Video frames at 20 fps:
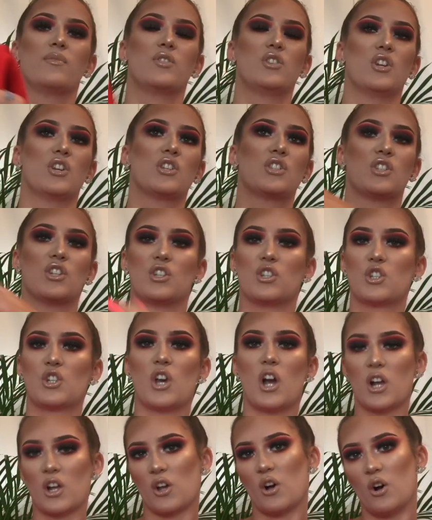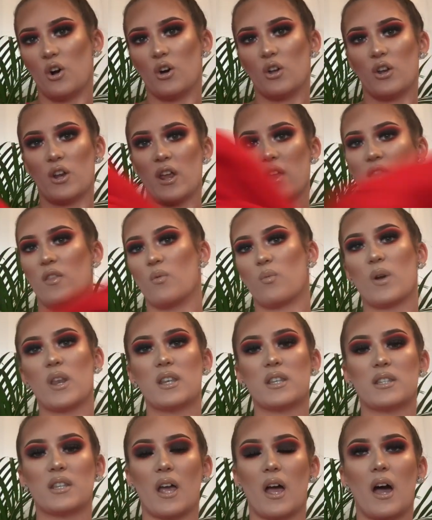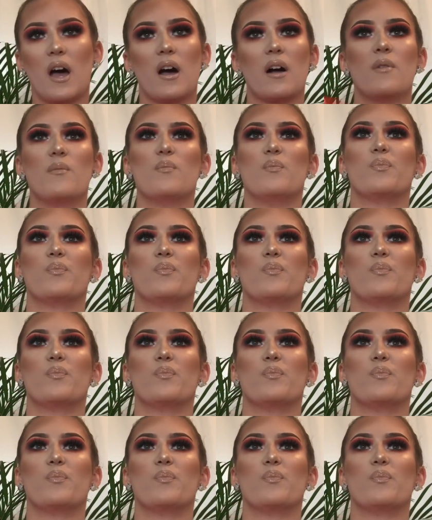just to chuck on in the winter